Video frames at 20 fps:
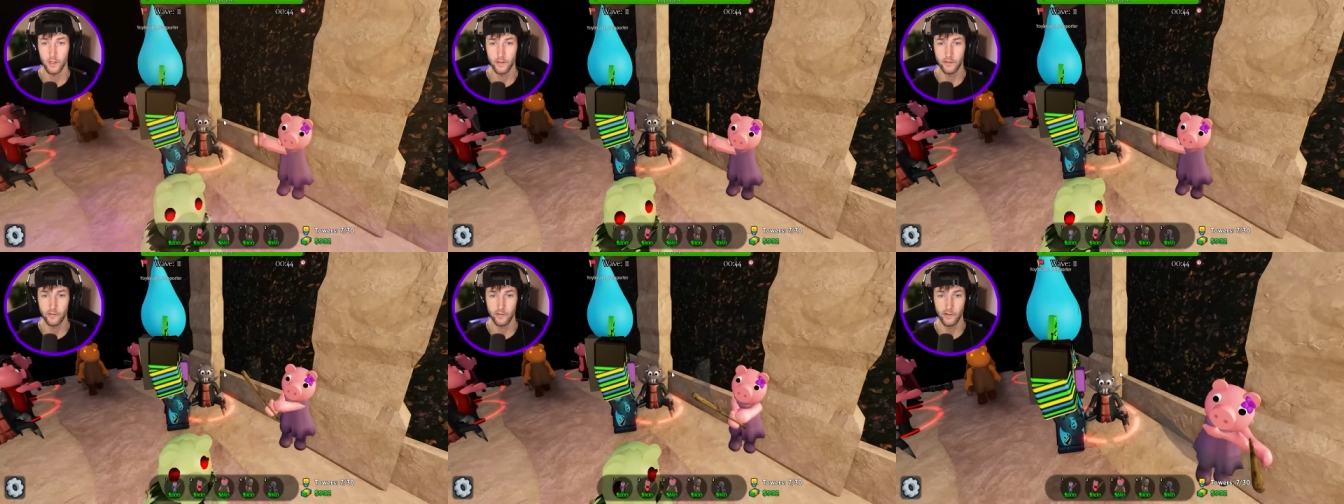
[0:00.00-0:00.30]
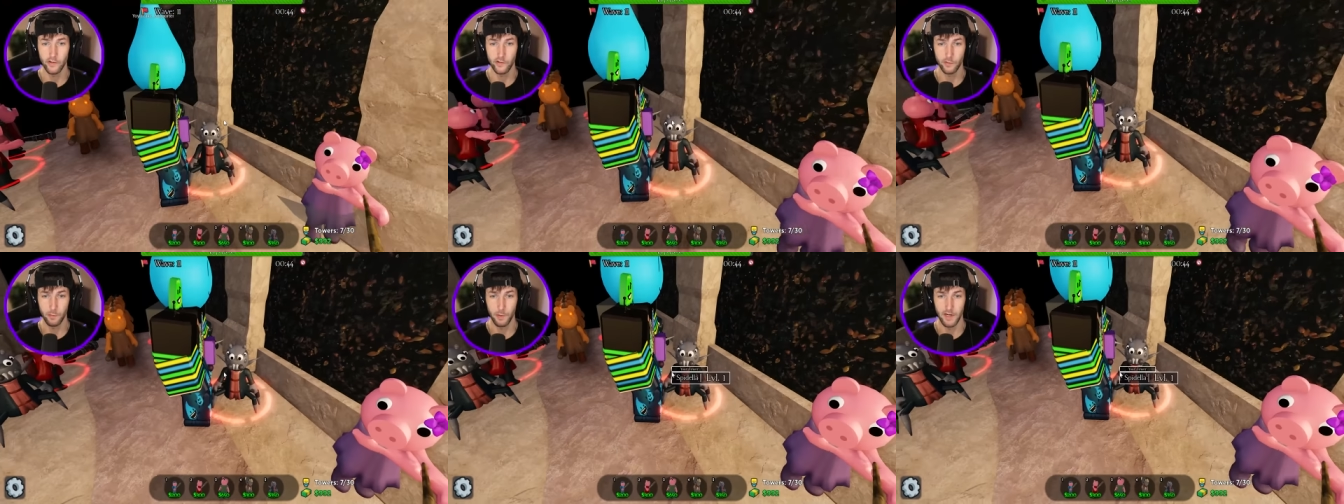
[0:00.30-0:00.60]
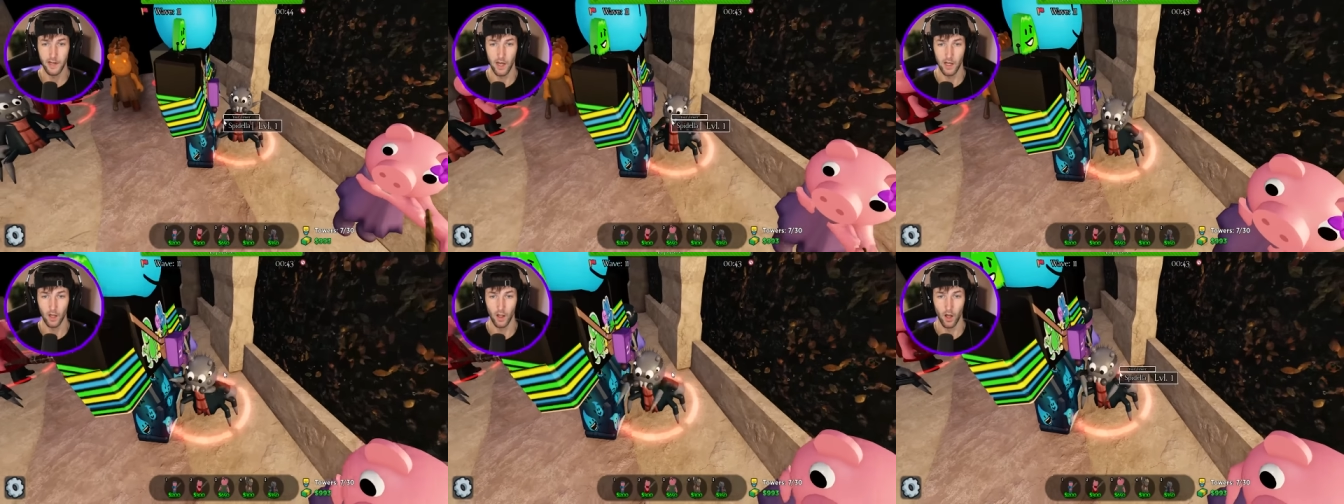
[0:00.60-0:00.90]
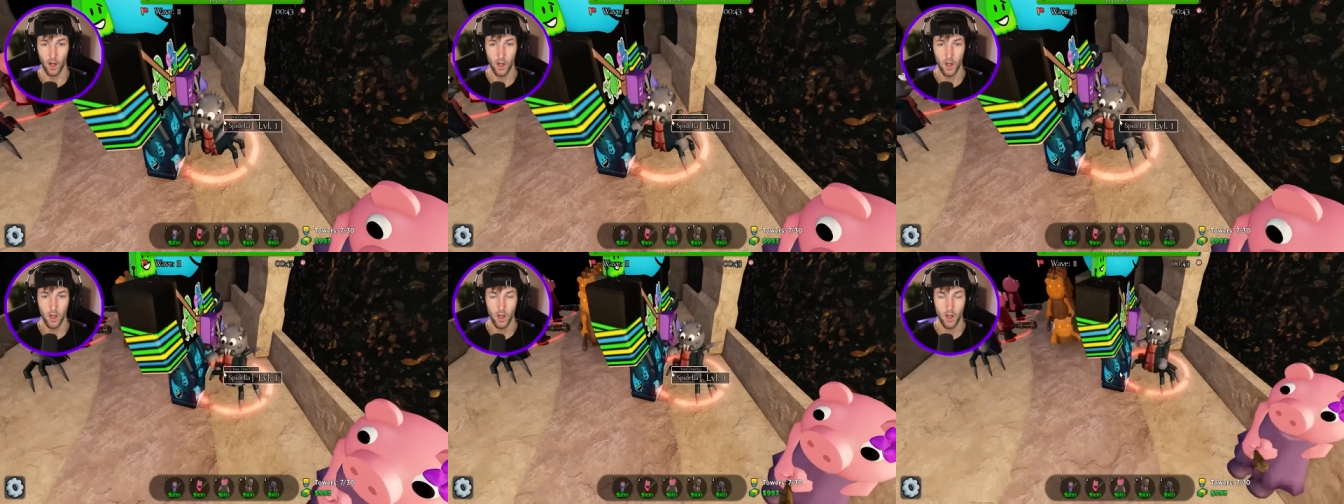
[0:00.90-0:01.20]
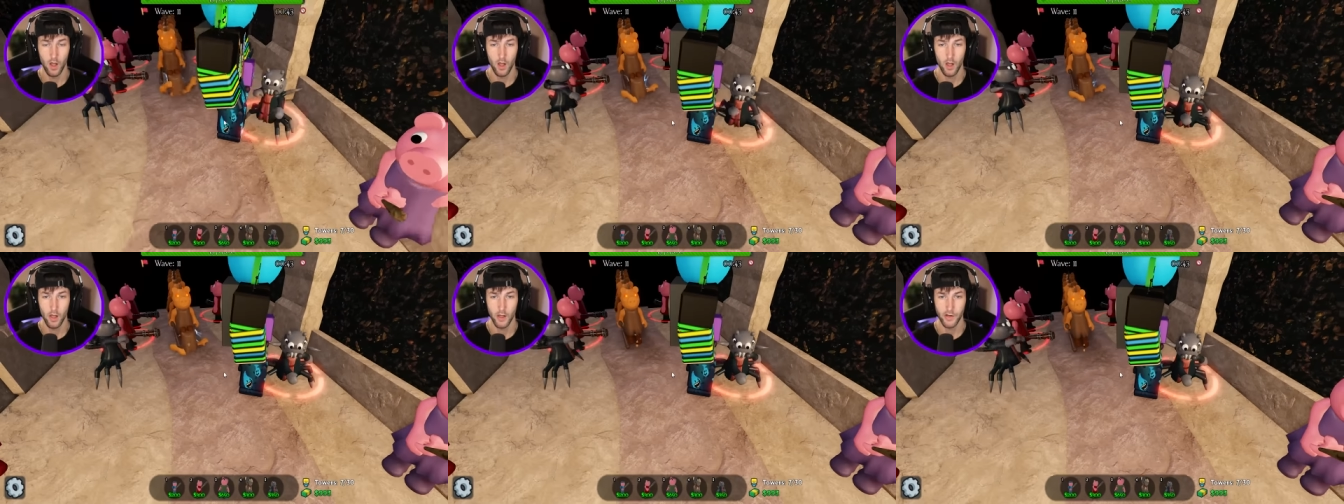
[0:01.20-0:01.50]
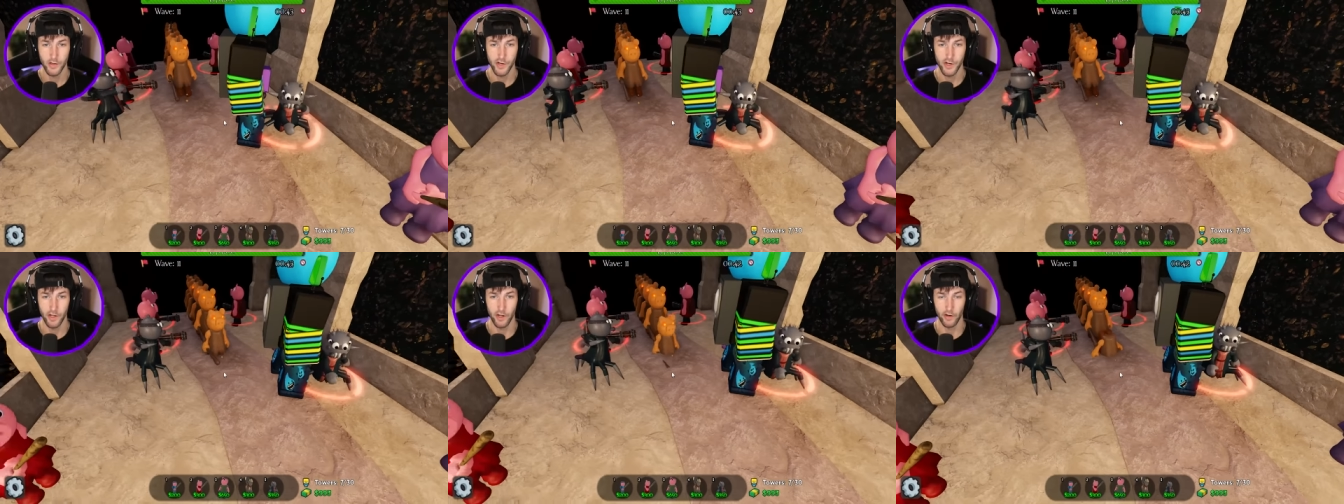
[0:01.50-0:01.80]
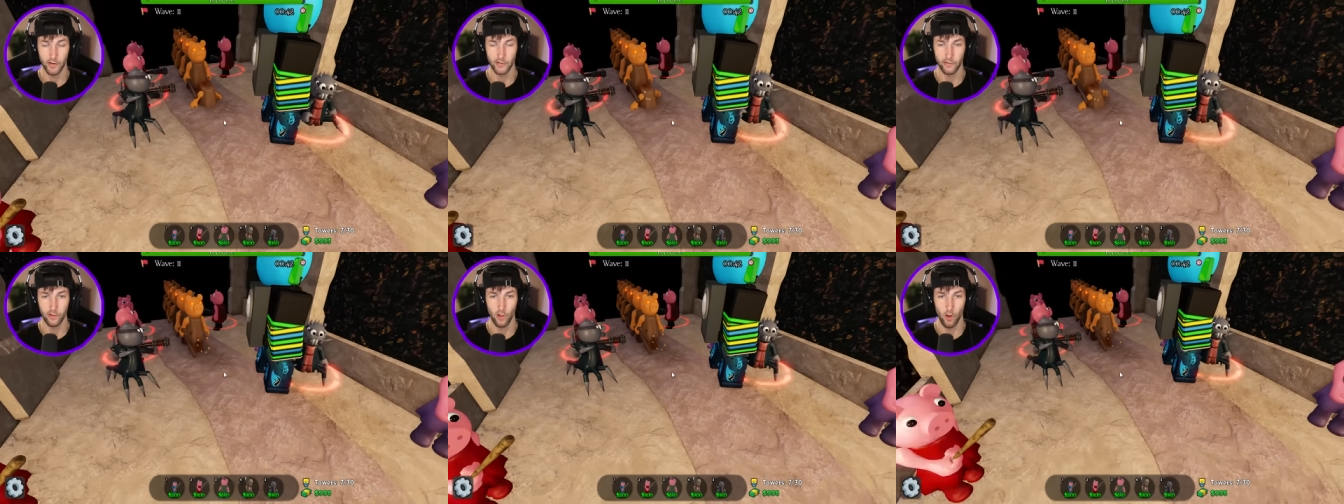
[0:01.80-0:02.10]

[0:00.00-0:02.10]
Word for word: Let's see Spadella. Is she gonna